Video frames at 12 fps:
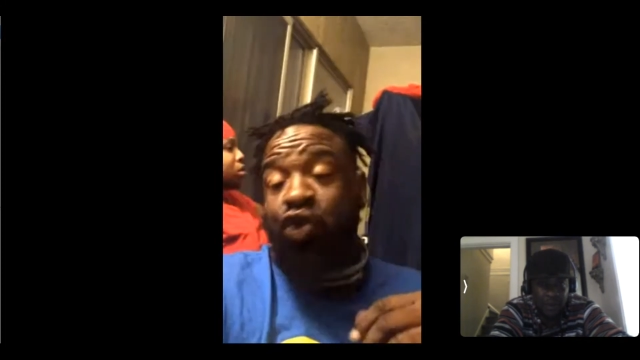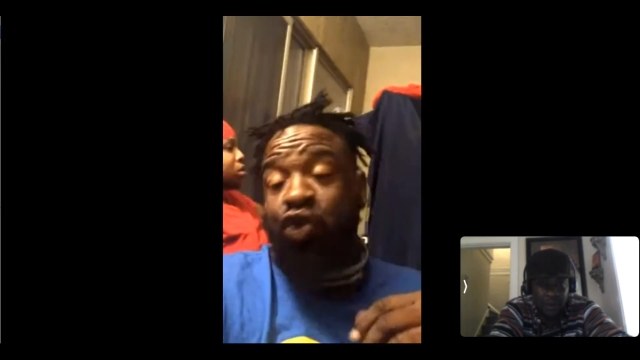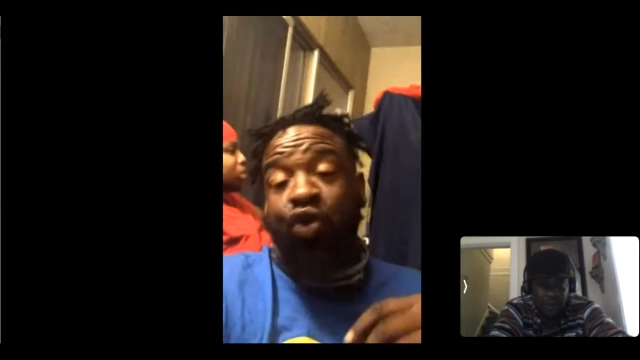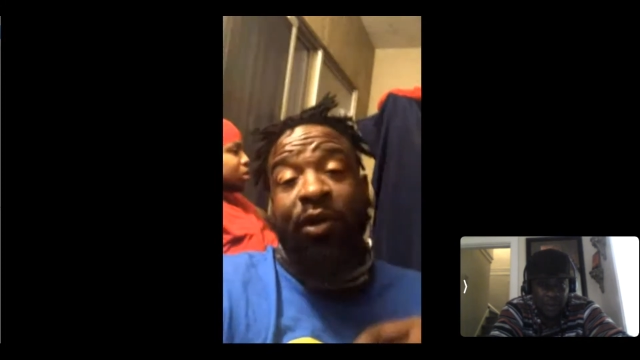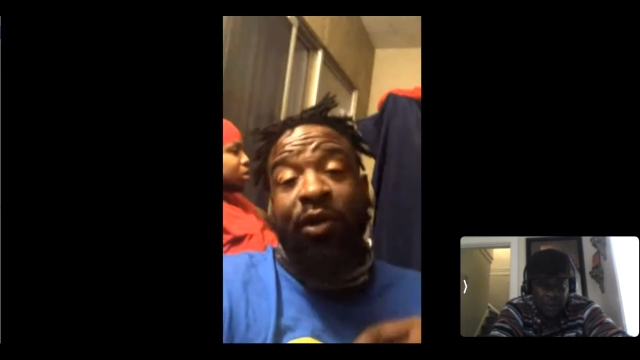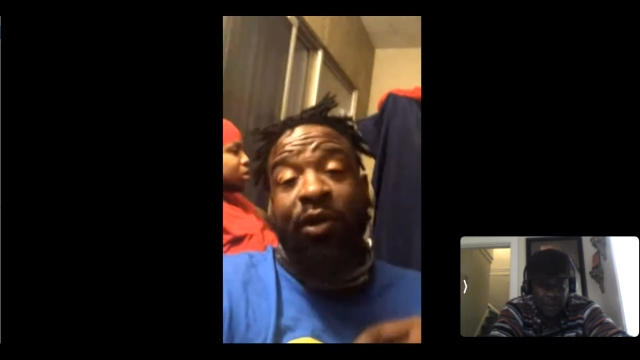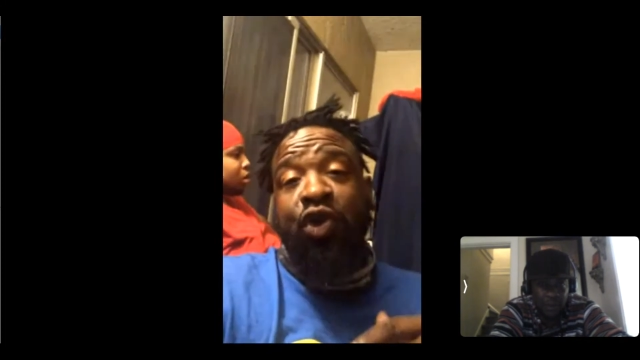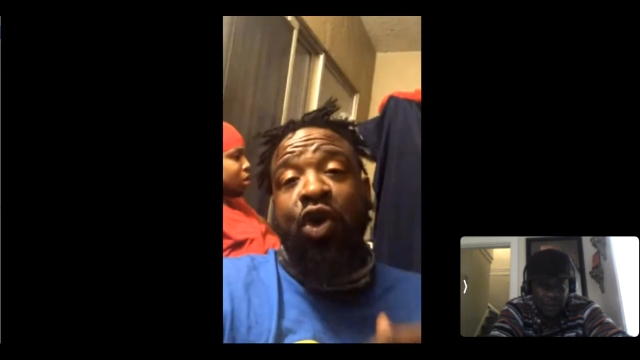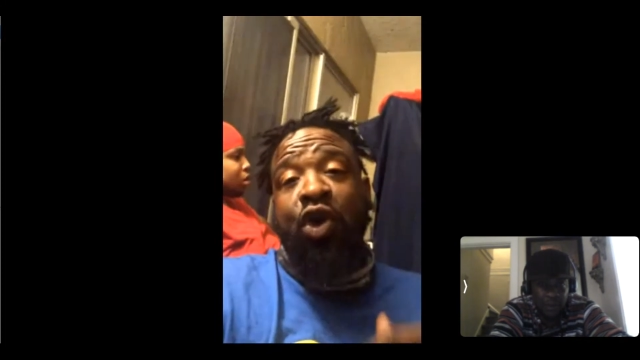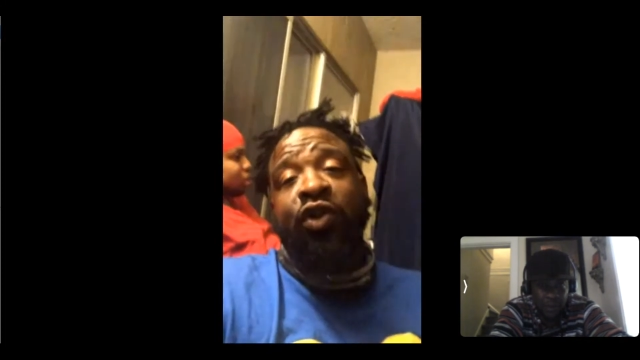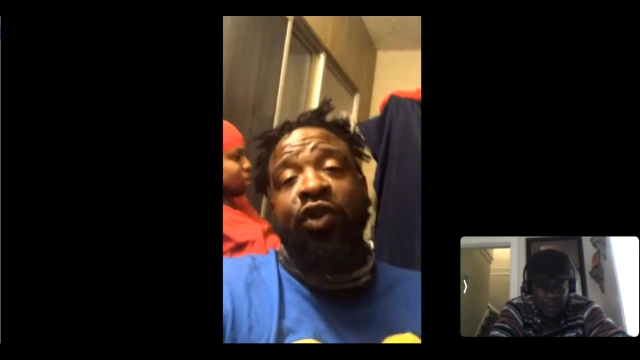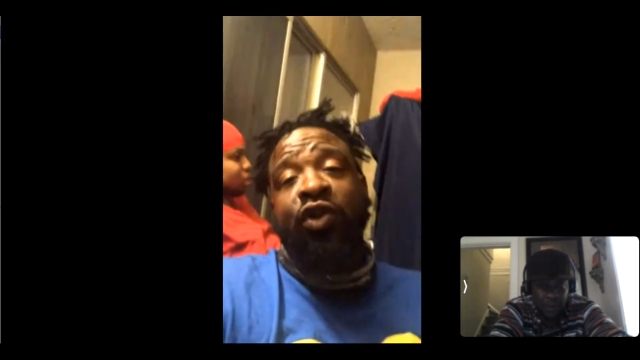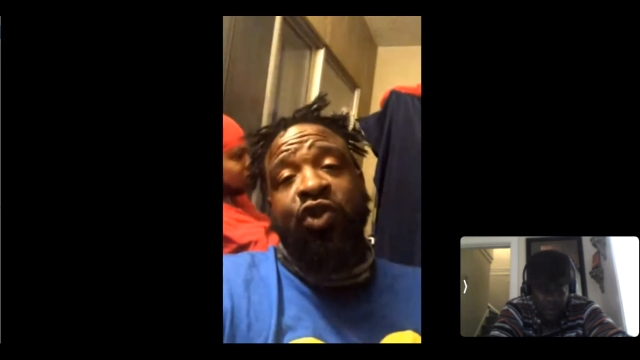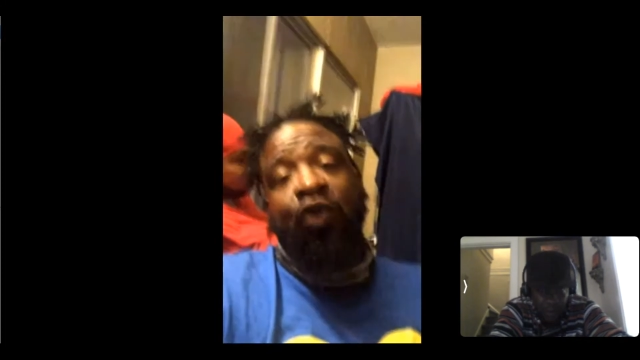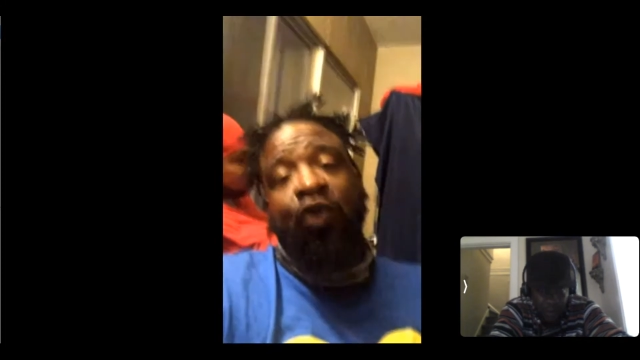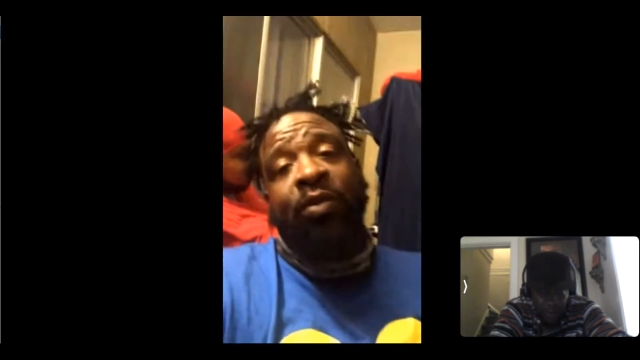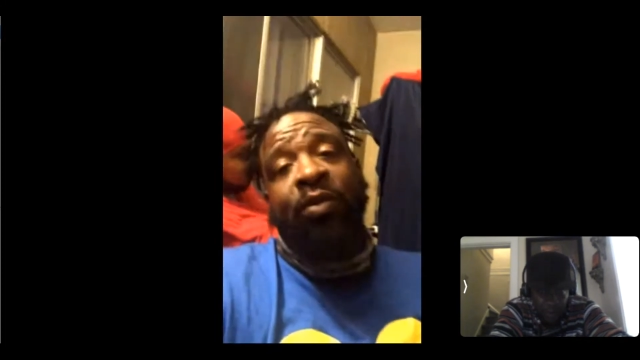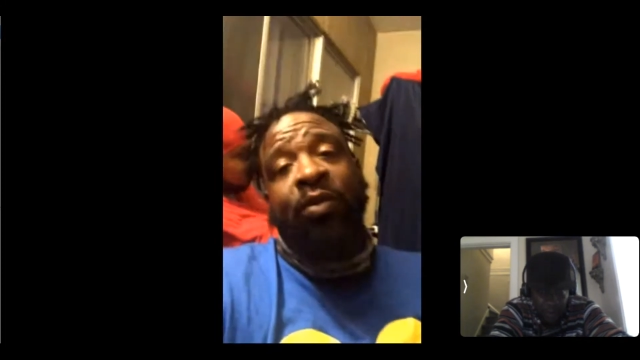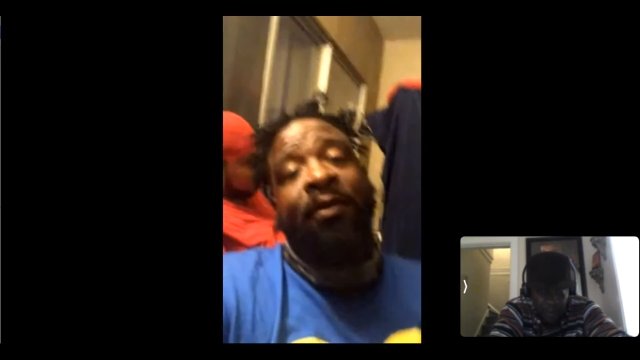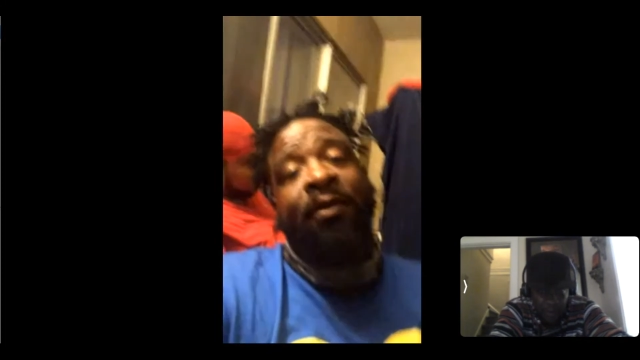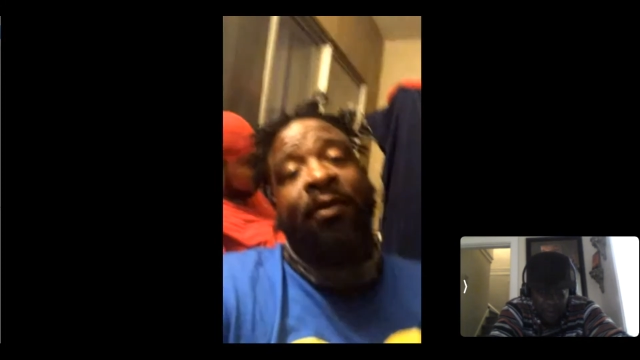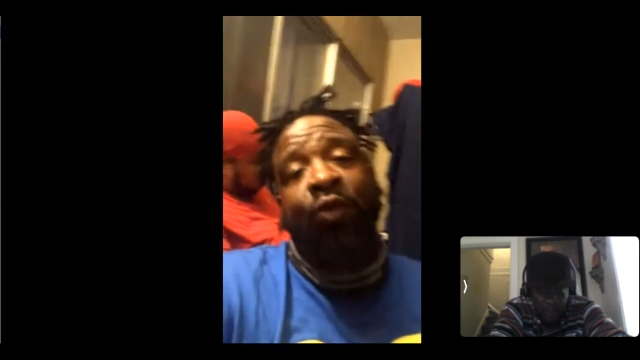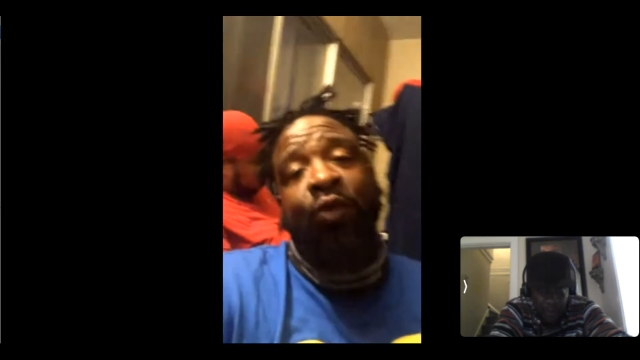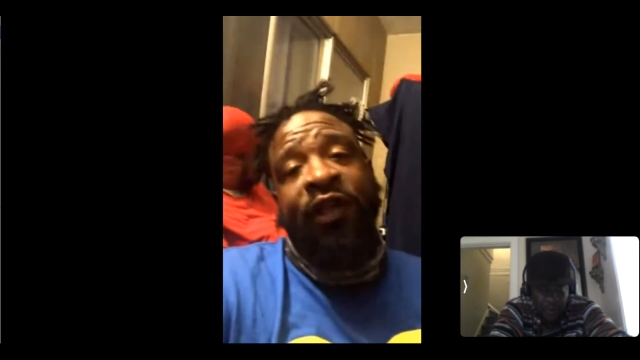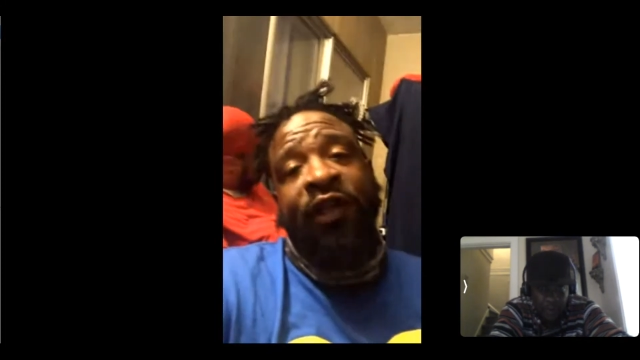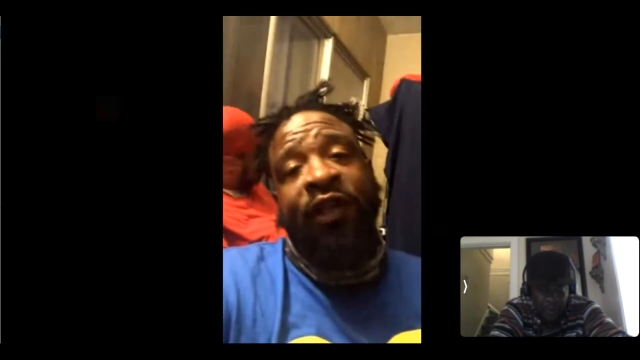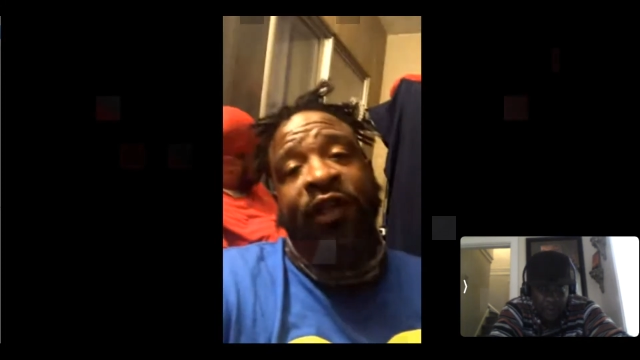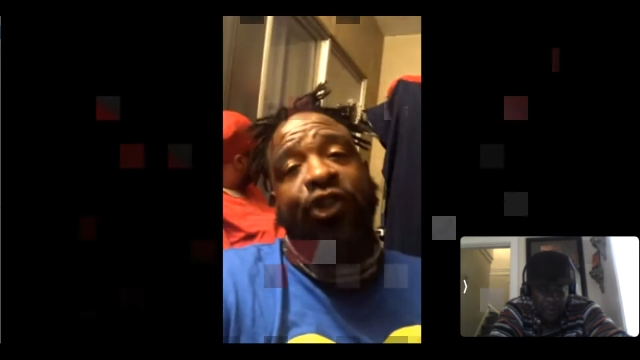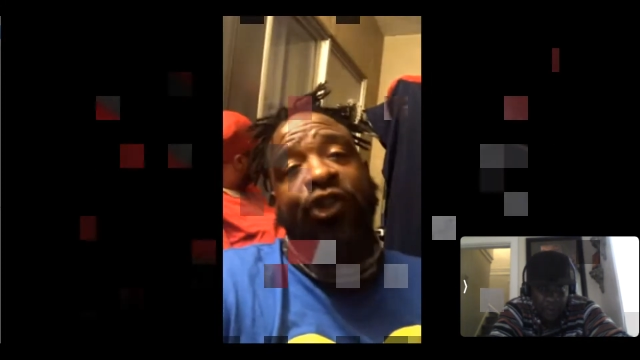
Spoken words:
or you go to YouTube, I'm in a movie called Street